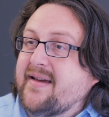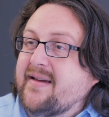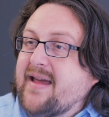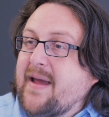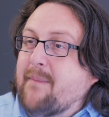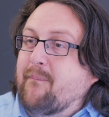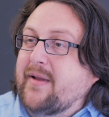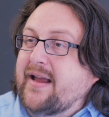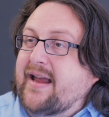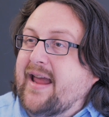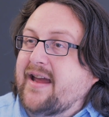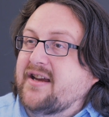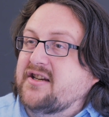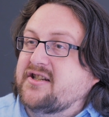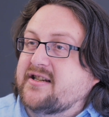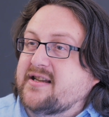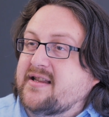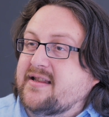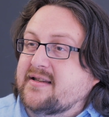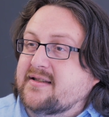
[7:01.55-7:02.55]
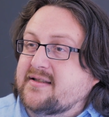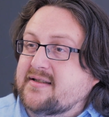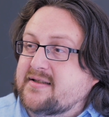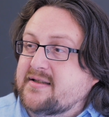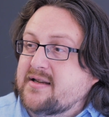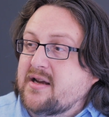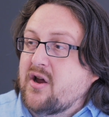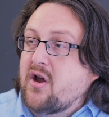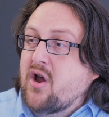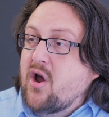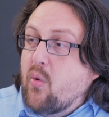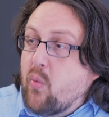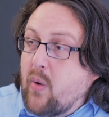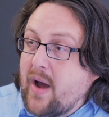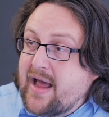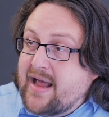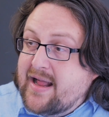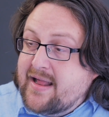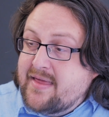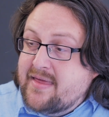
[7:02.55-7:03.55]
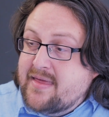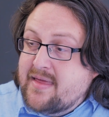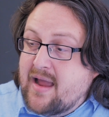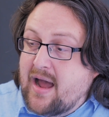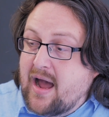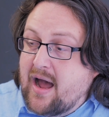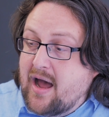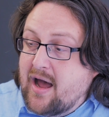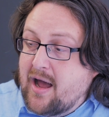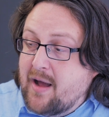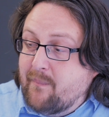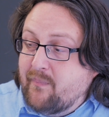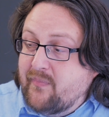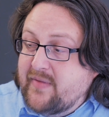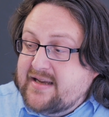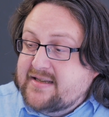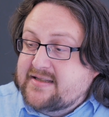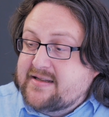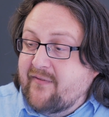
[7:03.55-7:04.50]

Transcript: implications when these